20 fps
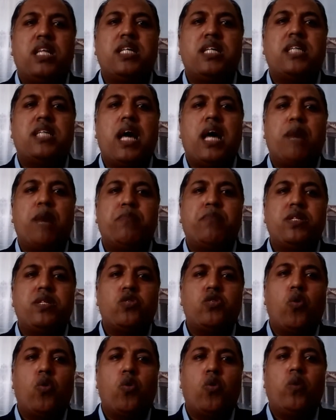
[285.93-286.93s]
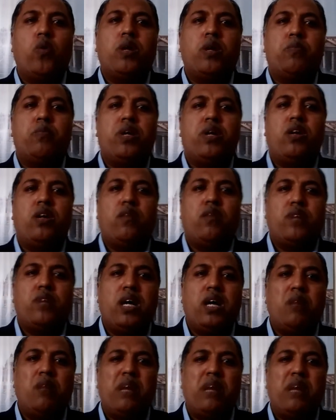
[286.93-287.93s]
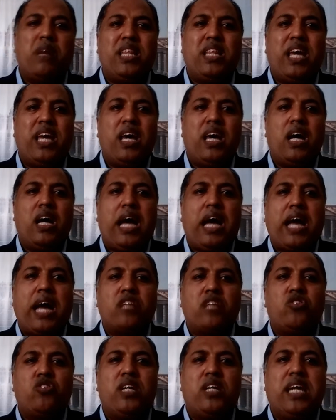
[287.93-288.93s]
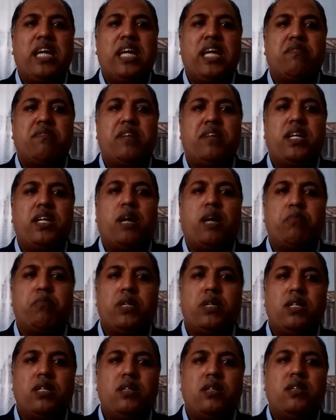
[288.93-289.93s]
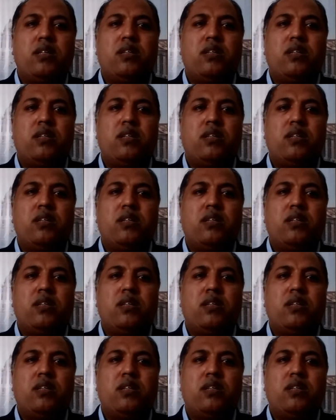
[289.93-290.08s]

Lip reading: This happens over a period of time, and they actually get fed up.